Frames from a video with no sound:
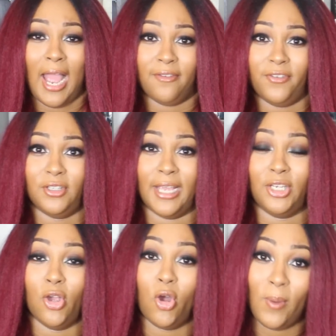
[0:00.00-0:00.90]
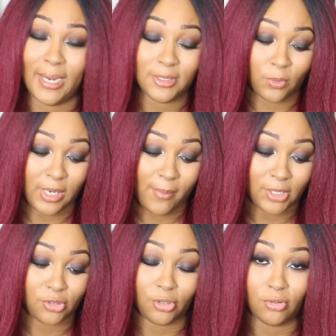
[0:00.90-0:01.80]
I feel like you always want to
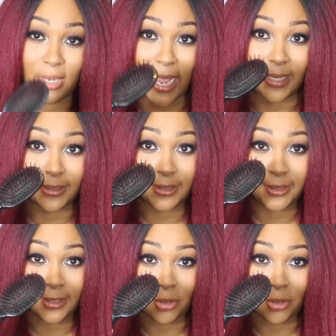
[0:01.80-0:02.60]
make sure you got